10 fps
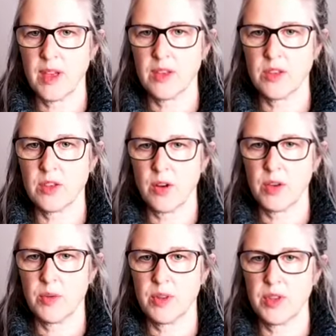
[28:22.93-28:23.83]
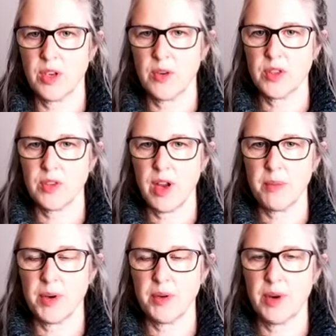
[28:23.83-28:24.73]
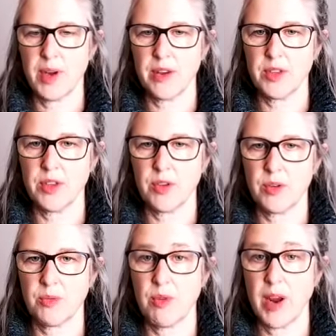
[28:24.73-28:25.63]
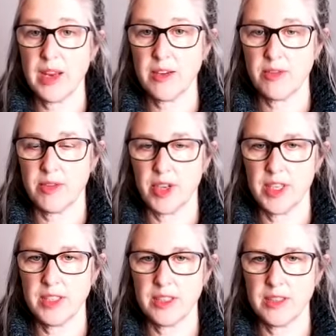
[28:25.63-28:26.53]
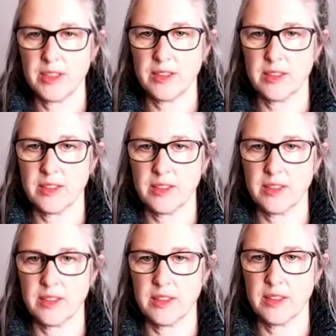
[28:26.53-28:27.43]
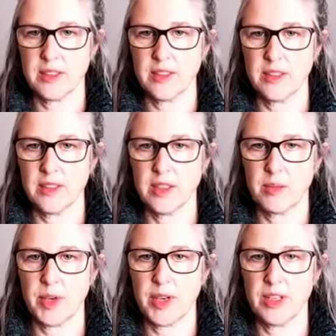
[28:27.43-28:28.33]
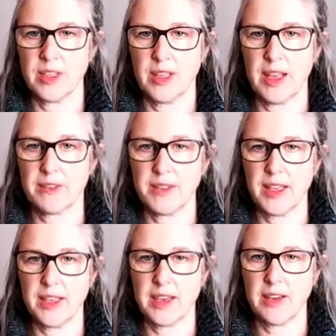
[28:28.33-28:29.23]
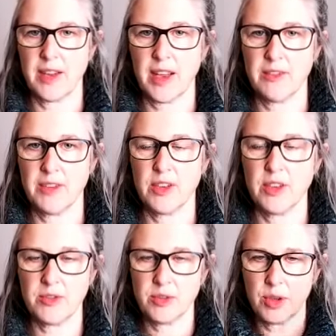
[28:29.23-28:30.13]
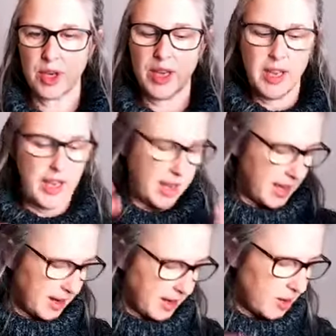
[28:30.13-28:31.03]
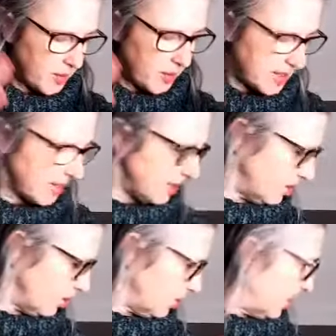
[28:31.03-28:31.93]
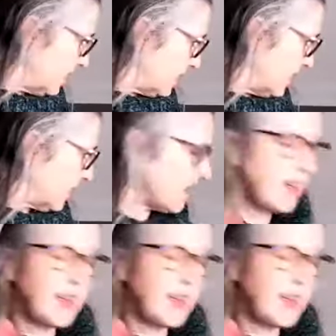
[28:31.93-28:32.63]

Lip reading: So you want the yoga strap around your right foot. You're going to bring your left leg down heavy on the floor. And I always think it's a good idea